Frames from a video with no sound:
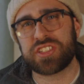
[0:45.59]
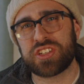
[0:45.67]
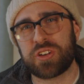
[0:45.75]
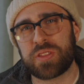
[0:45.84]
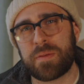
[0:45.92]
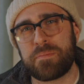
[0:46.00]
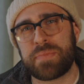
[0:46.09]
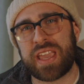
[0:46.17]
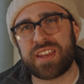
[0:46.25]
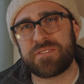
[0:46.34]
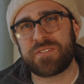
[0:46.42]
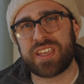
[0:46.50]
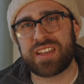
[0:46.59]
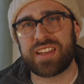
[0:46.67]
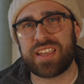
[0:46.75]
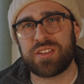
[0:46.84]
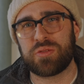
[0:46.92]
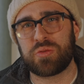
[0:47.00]
know the benefit
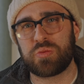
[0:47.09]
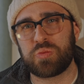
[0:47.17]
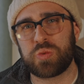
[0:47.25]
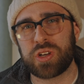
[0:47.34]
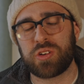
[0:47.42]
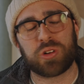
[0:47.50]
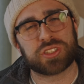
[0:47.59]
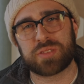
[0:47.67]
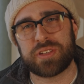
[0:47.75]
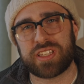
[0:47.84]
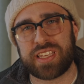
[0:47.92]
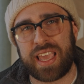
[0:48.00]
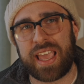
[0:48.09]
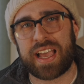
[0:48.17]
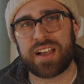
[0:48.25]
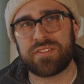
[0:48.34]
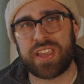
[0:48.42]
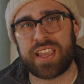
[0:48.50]
it would ultimately have.